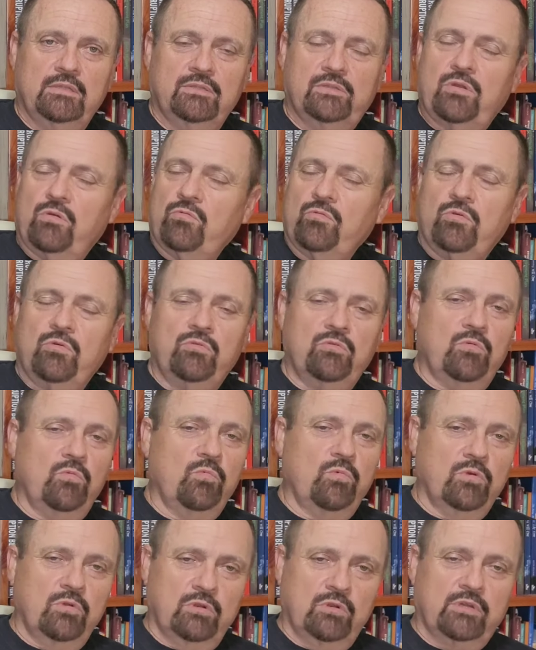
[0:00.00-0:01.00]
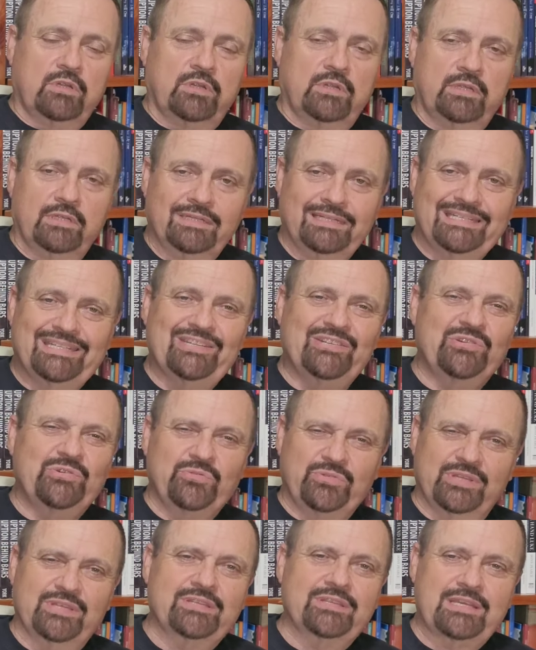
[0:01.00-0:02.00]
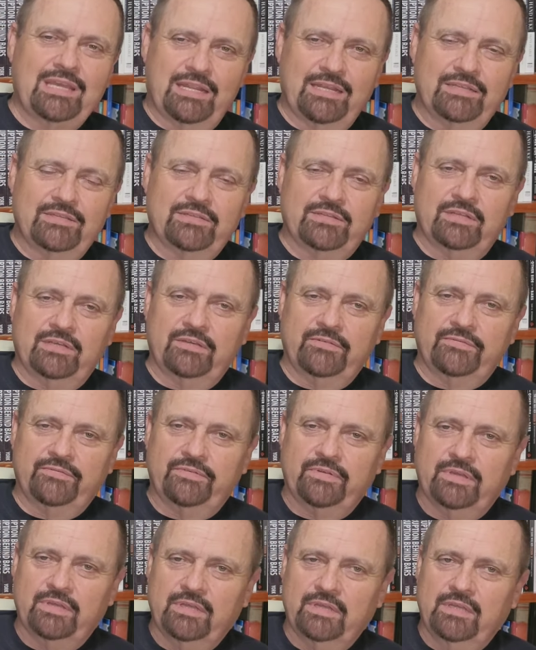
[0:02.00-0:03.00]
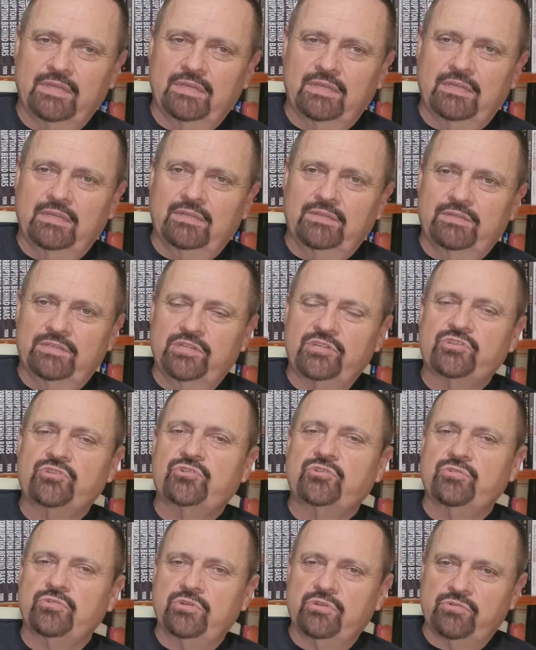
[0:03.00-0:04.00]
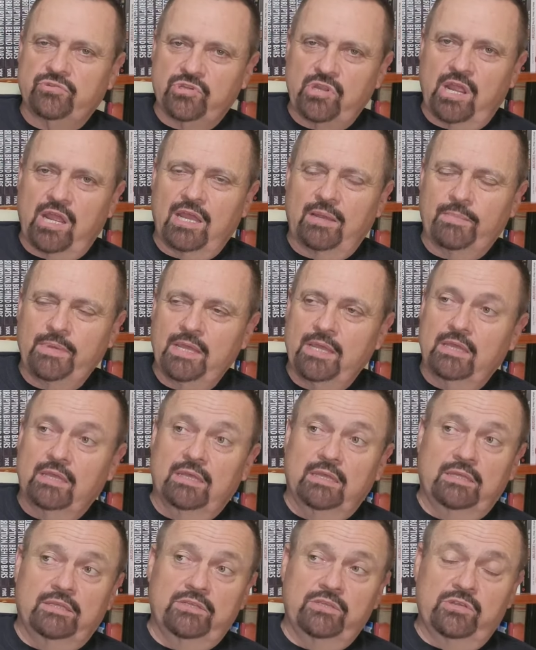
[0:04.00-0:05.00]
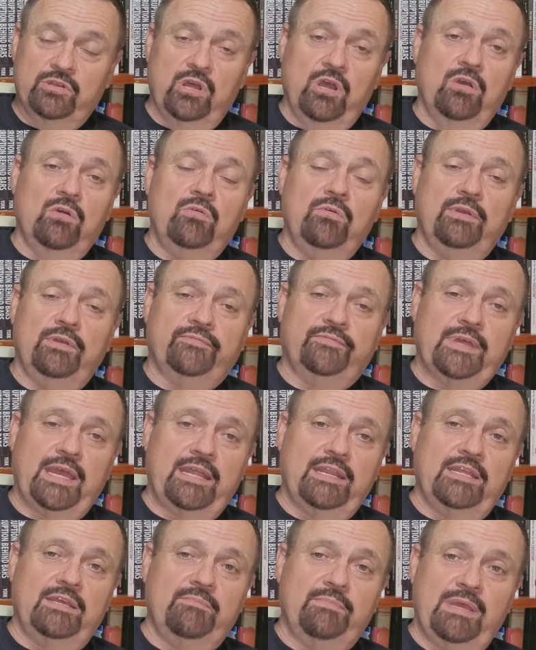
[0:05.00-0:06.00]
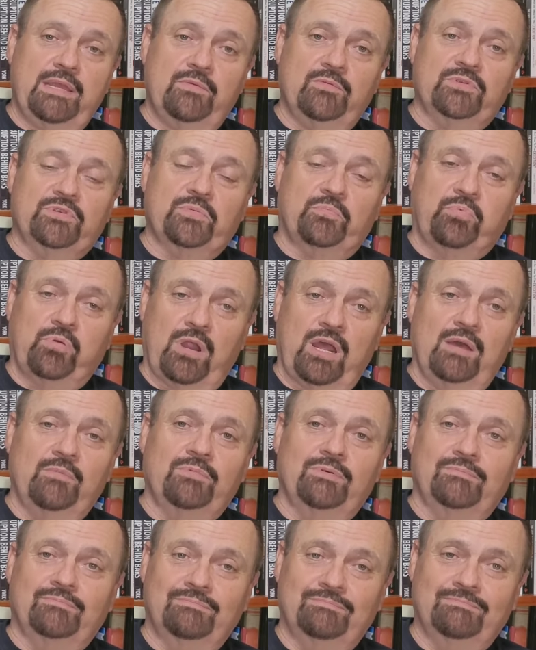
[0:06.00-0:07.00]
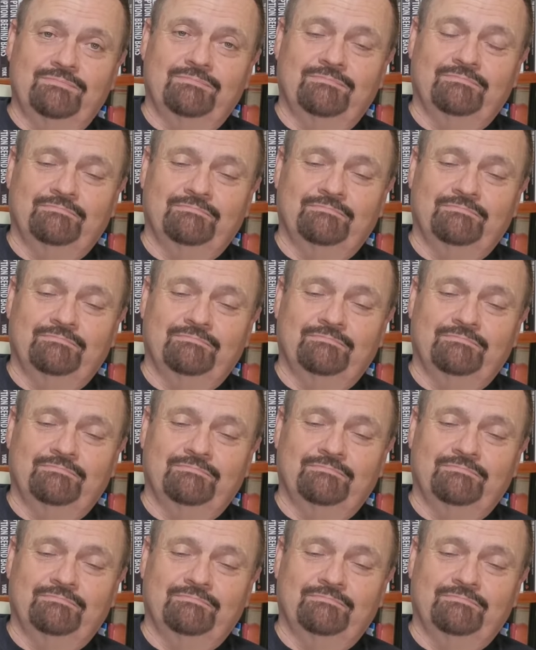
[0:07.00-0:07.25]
Don't go to work to do this kind of stuff. Just do your job. You know, if that inmate was a problem,